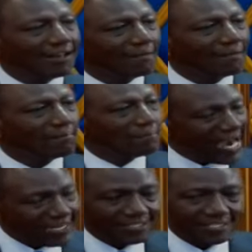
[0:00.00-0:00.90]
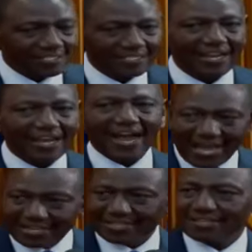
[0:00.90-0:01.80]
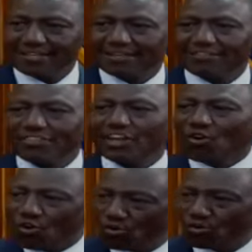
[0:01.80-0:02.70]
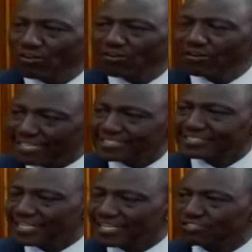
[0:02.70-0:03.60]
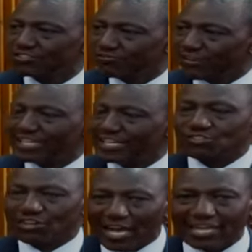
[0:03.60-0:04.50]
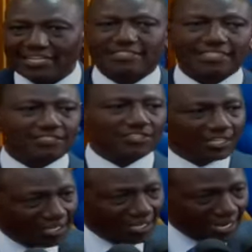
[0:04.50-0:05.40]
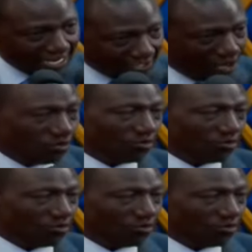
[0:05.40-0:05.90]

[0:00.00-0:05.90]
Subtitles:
banks and the whole international financial architecture as a whole.